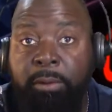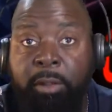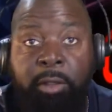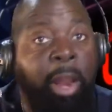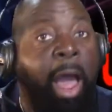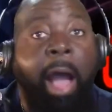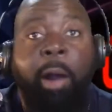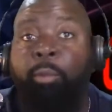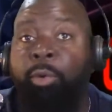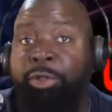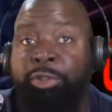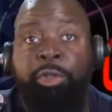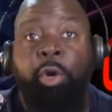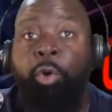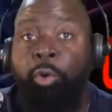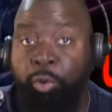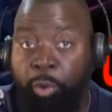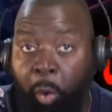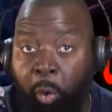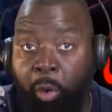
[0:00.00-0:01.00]
not with
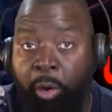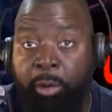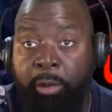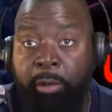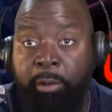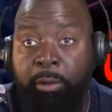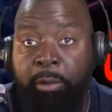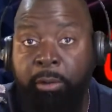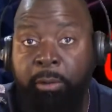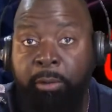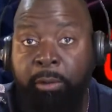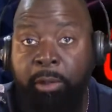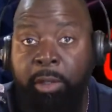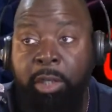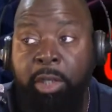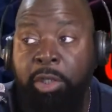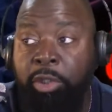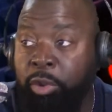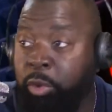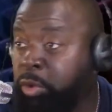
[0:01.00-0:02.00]
your daughter.
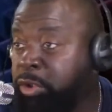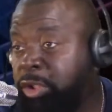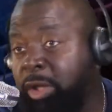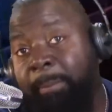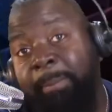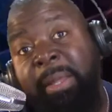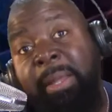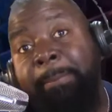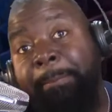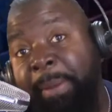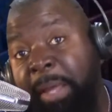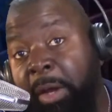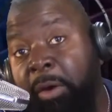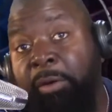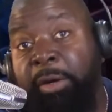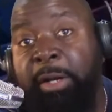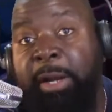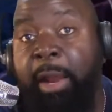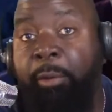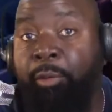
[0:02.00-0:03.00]
You shouldn't be
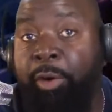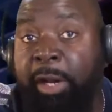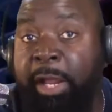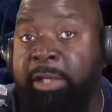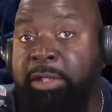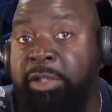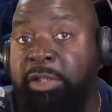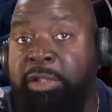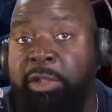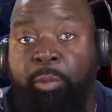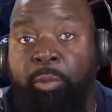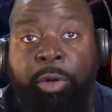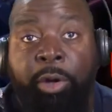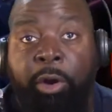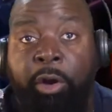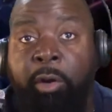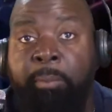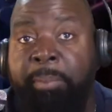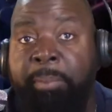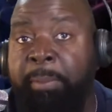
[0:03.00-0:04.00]
building that relationship with
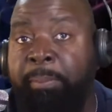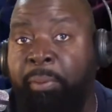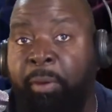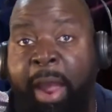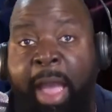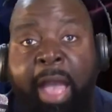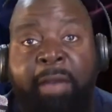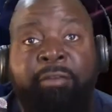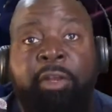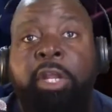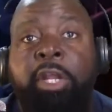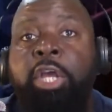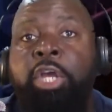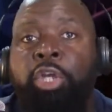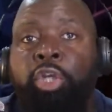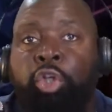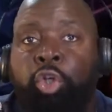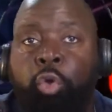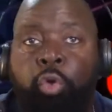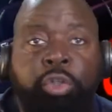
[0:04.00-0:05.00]
her to be private.
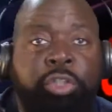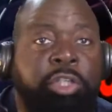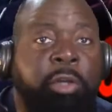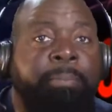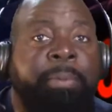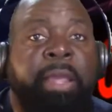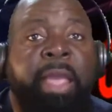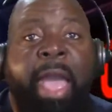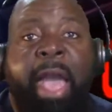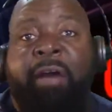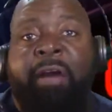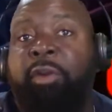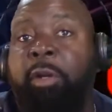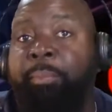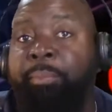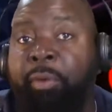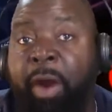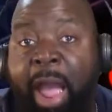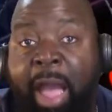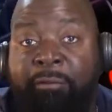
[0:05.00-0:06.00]
You should be
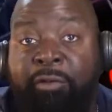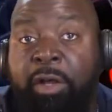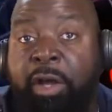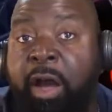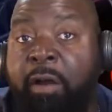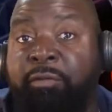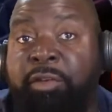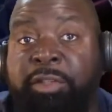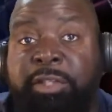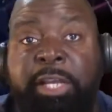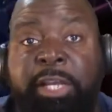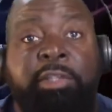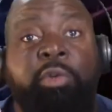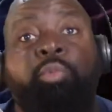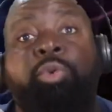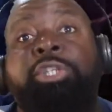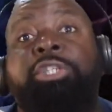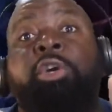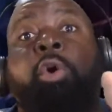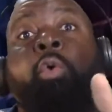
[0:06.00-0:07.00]
having a private
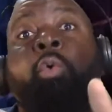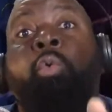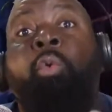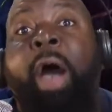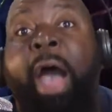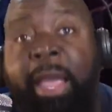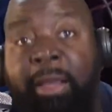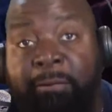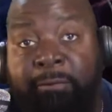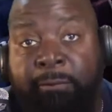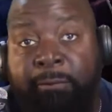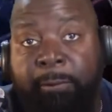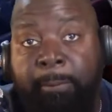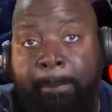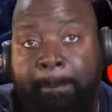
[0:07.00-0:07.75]
conversation with your wife.